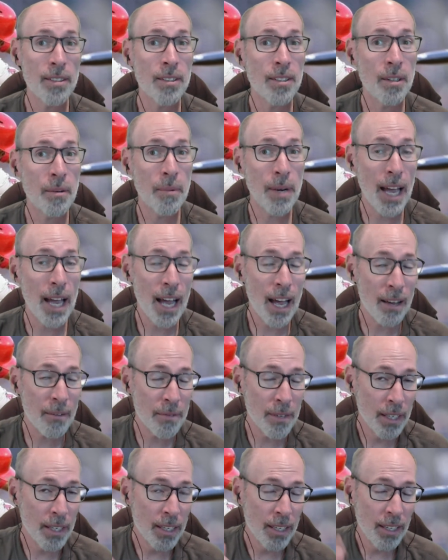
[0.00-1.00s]
did we have?
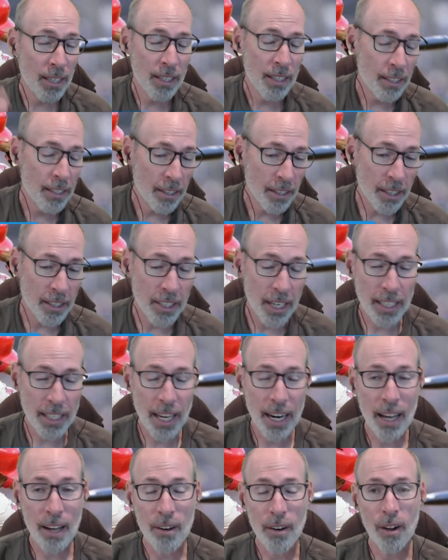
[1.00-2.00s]
You can check
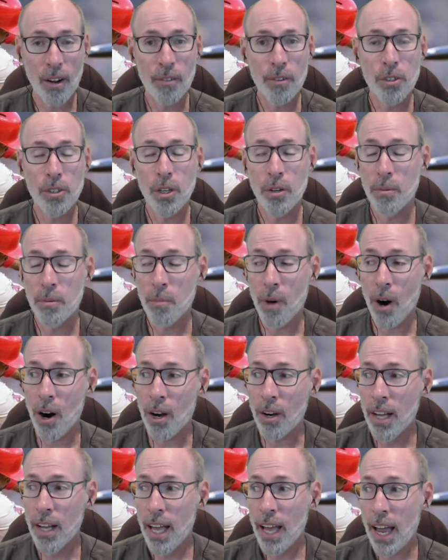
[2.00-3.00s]
that out on the show
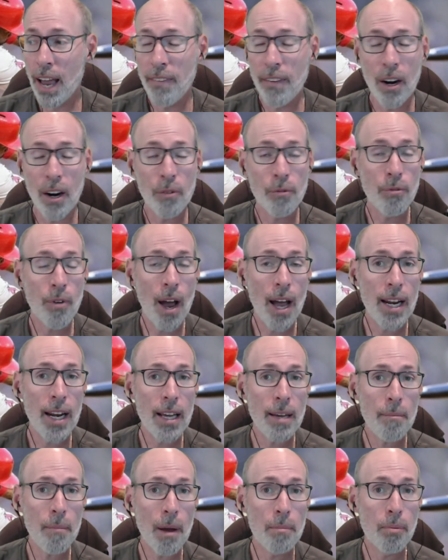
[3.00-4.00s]
tomorrow. And then on
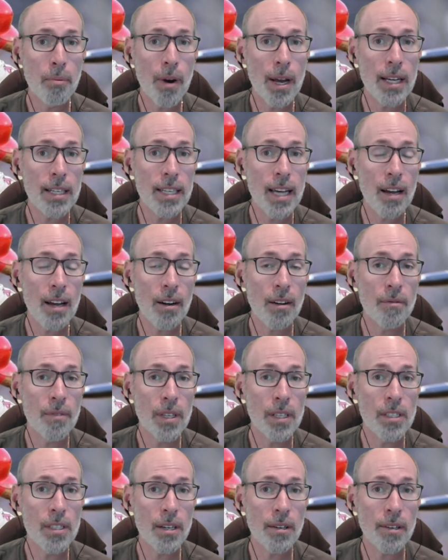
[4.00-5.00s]
Friday, my breakdown of
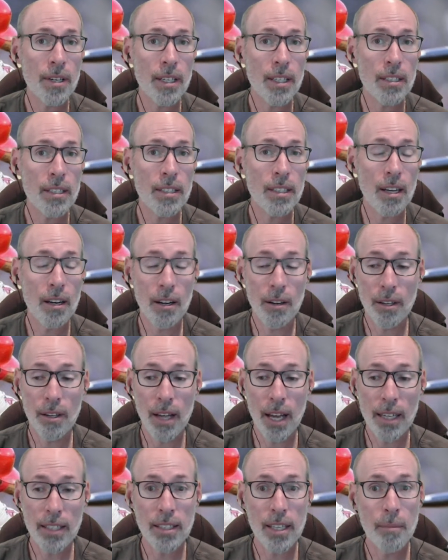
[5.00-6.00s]
the Sirius
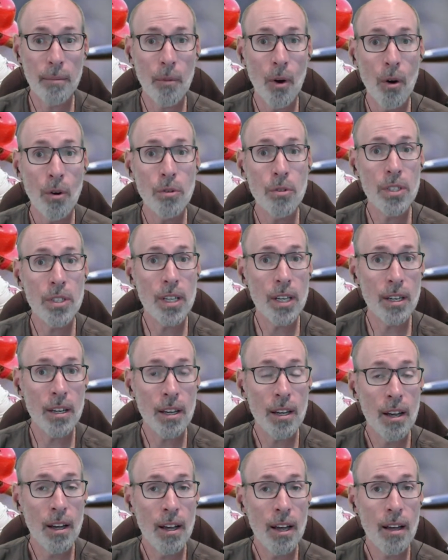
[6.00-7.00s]
XM hosted
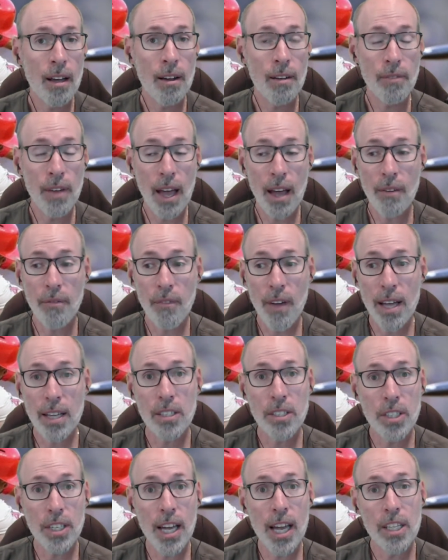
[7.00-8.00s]

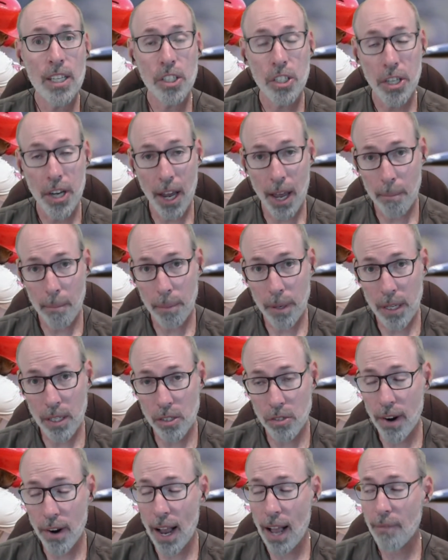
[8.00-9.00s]
FSGA
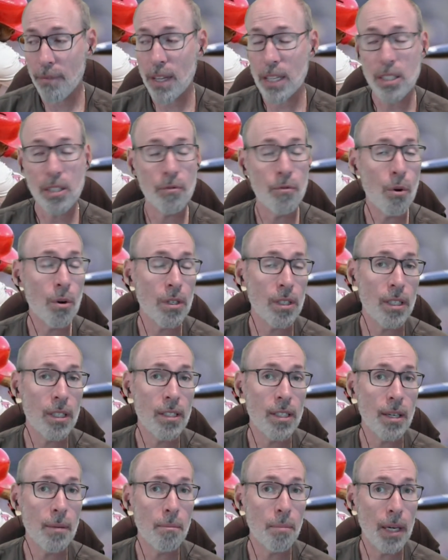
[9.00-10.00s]
Champions Draft. That's a
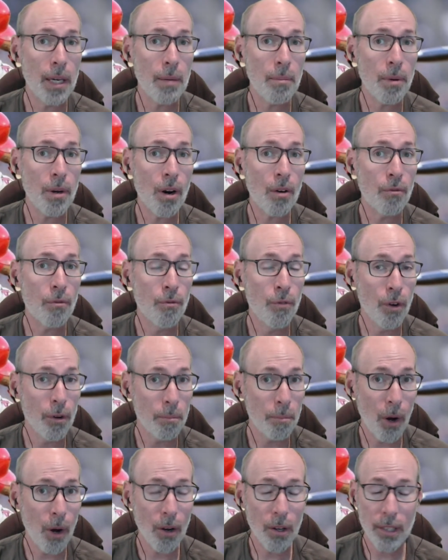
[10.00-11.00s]
14-team PPR
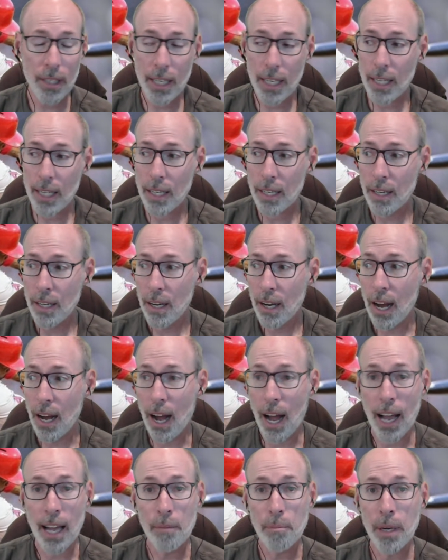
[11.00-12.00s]
football league.
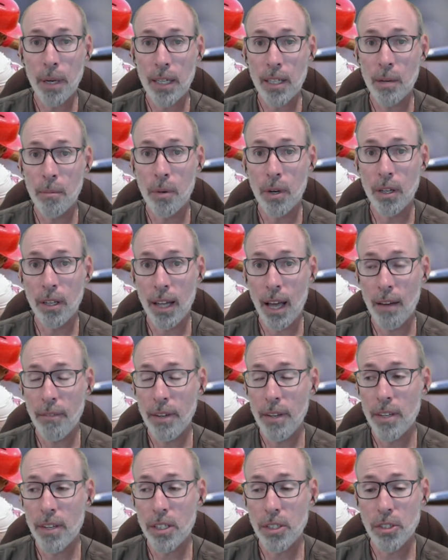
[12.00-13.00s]
I had picked number
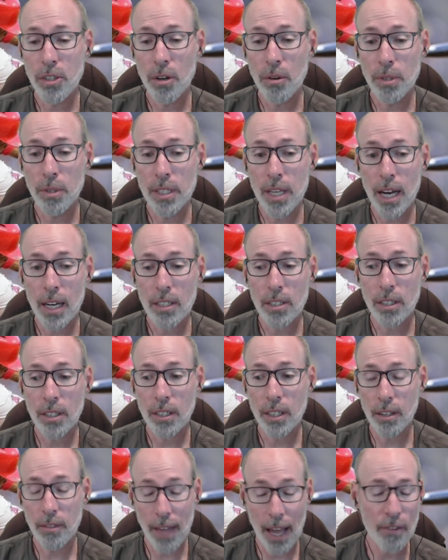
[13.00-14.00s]
11. That draft was
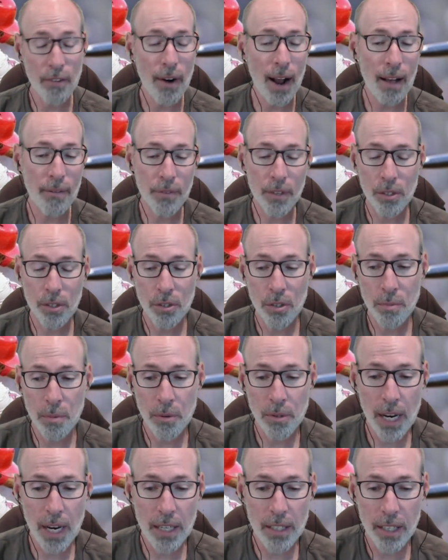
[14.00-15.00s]
actually
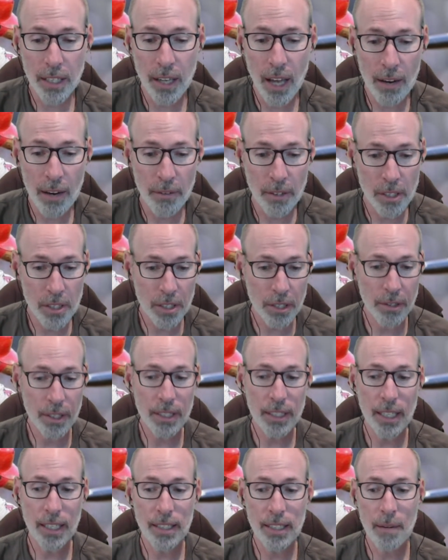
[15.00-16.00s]
live on
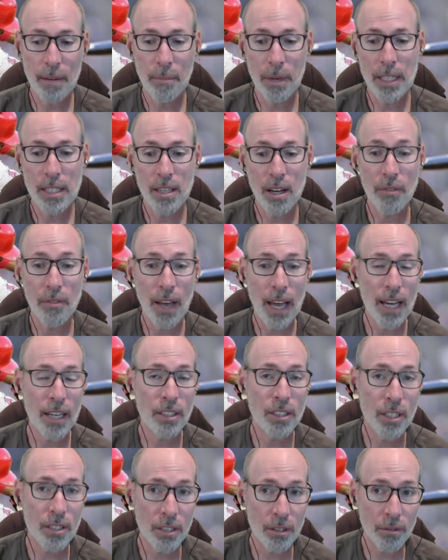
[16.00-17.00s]
SiriusXM. Myself and
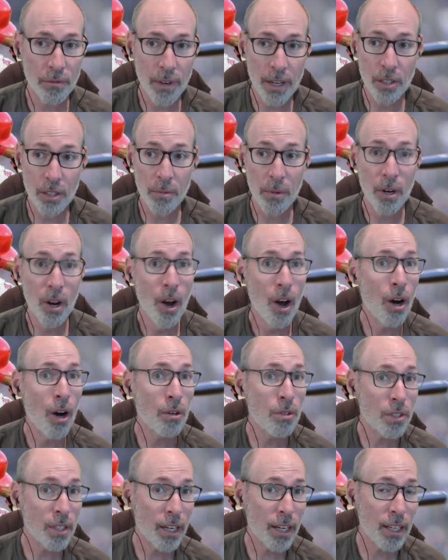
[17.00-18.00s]
Justin Fensterman
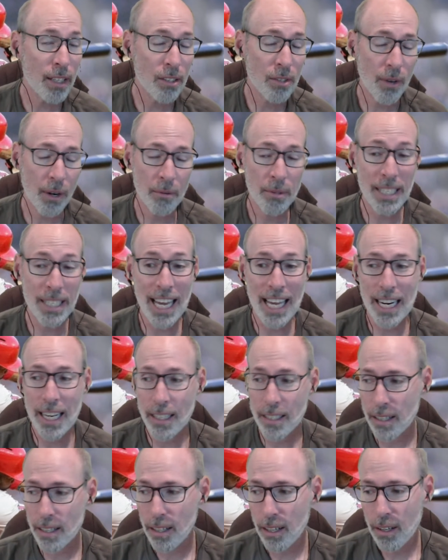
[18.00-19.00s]
hosted it, so I was in
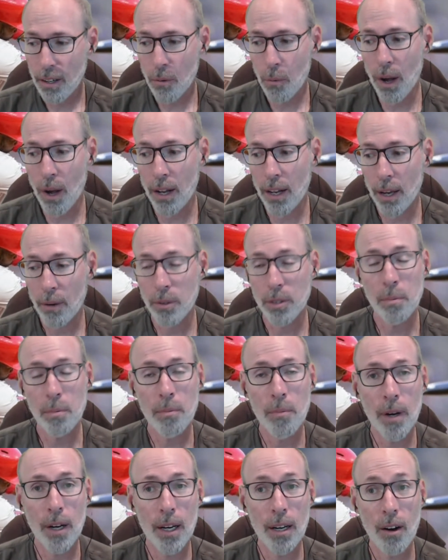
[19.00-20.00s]
it while I was
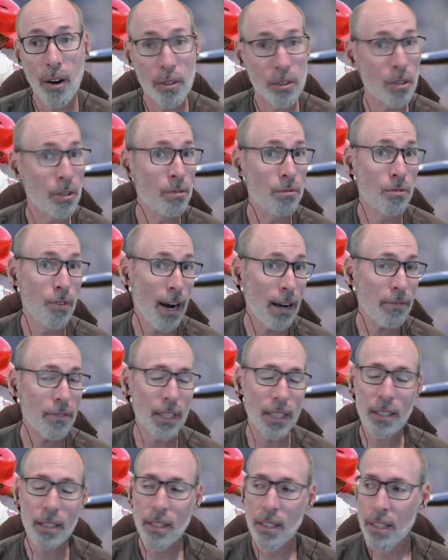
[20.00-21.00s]
also
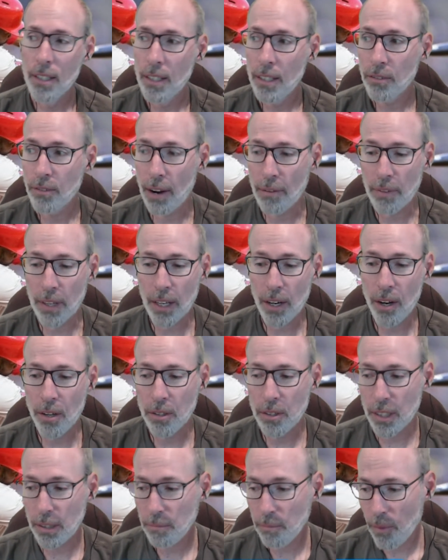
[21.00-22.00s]
drafting and
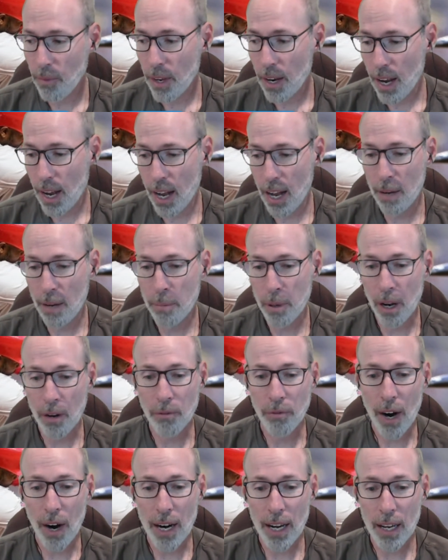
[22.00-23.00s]
hosting. But on
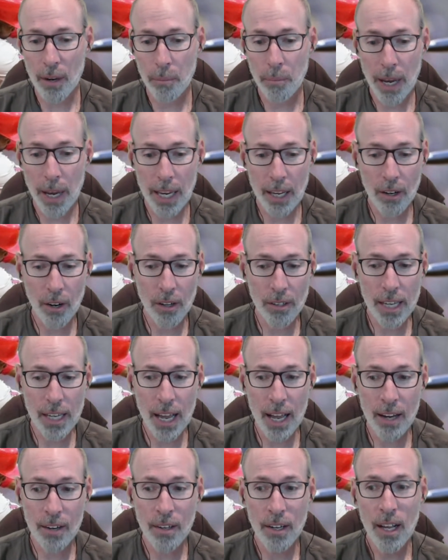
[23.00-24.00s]
Friday, I'll break it all
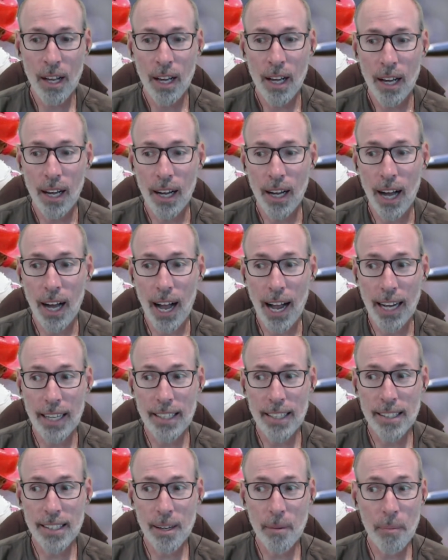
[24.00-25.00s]
down. I
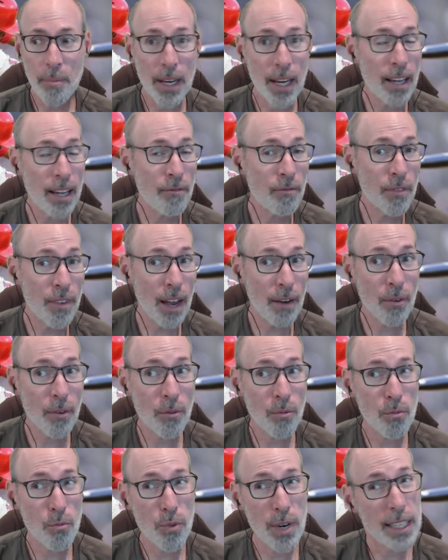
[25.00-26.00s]
did something I'd never
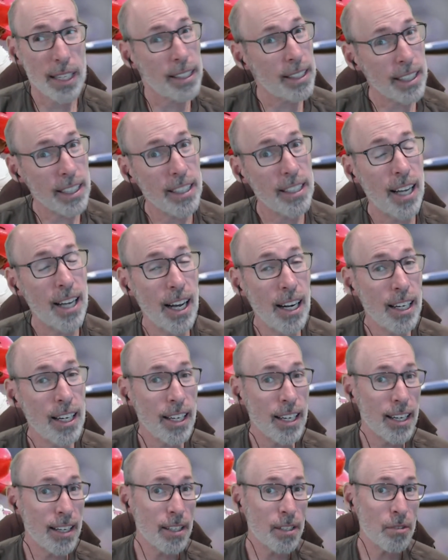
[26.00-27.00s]
really done in
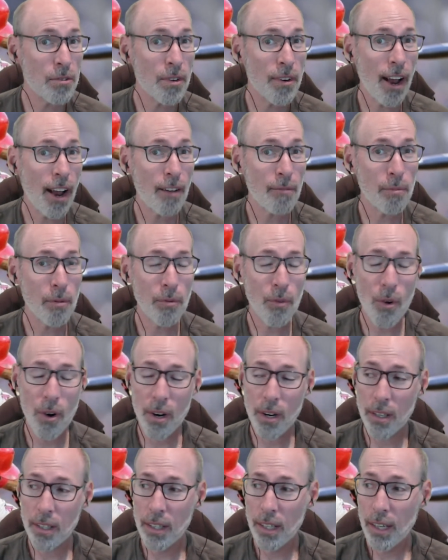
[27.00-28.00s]
an industry draft
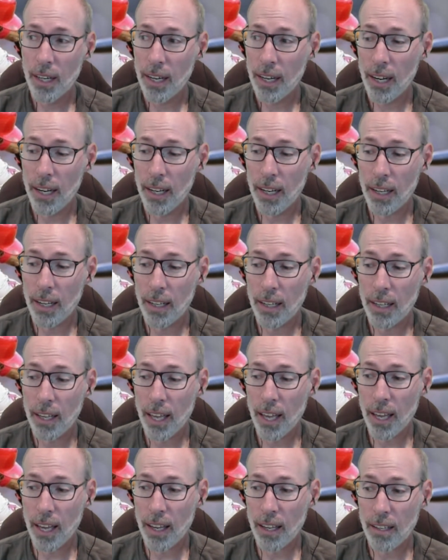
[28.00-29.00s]
before,
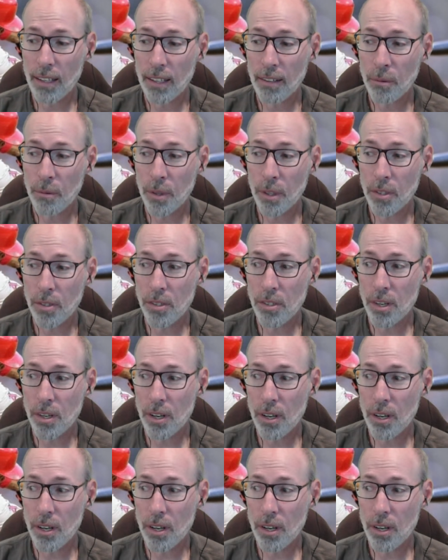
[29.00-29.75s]
and it was